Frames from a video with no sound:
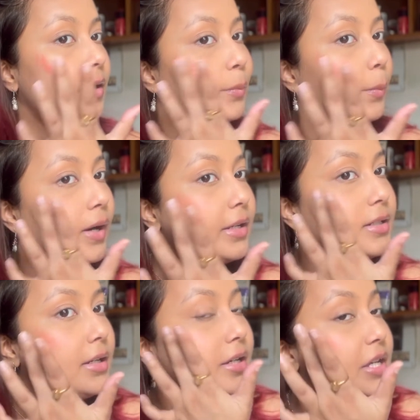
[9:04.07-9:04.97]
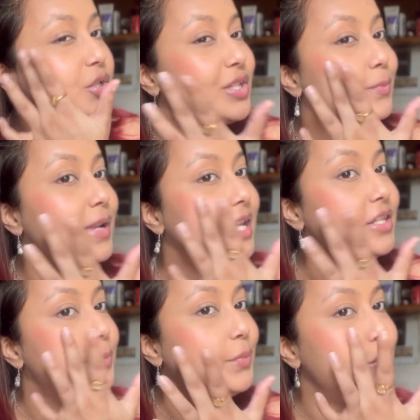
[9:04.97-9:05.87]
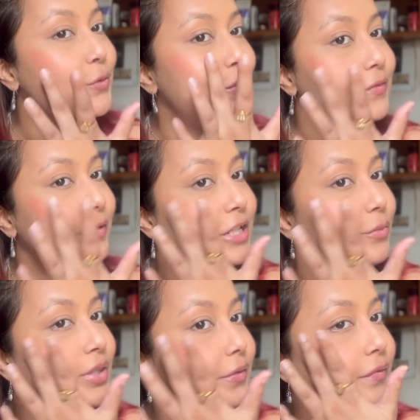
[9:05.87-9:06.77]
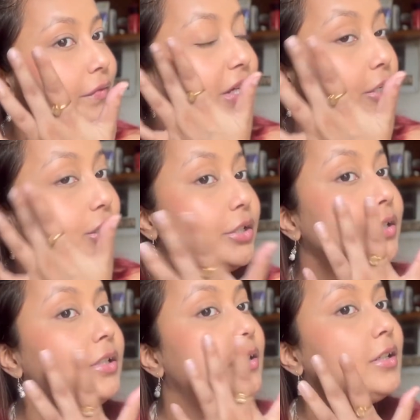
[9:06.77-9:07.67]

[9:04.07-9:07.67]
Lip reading: but it just blends beautifully with the finger.